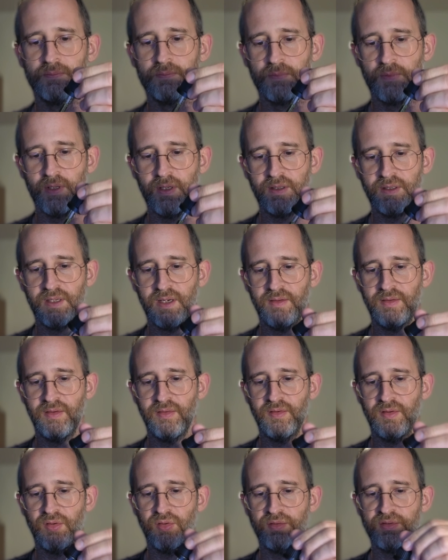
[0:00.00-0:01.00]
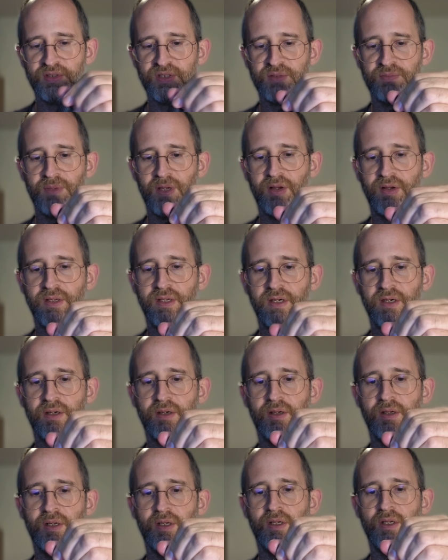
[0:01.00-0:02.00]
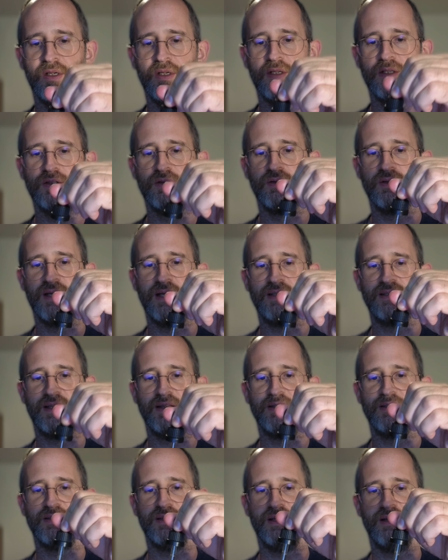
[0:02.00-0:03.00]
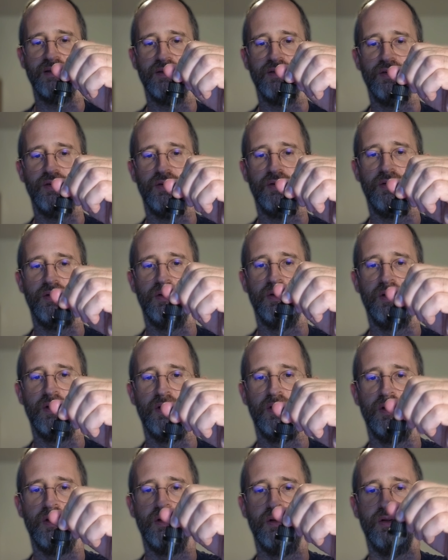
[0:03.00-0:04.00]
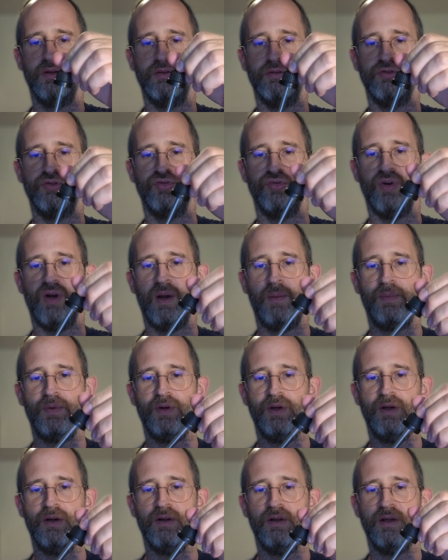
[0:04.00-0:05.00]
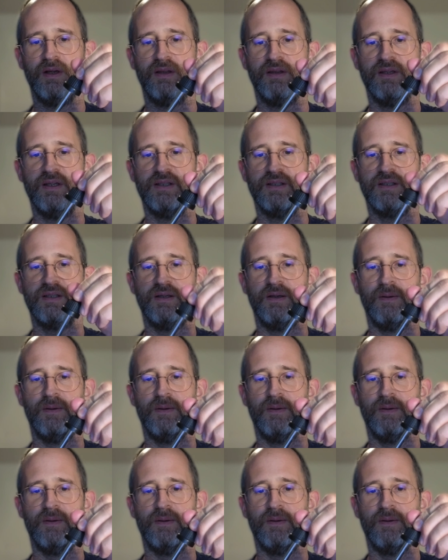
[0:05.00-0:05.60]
and kind of give it a little smell here. So yeah, it's got this like little little dropper here like this.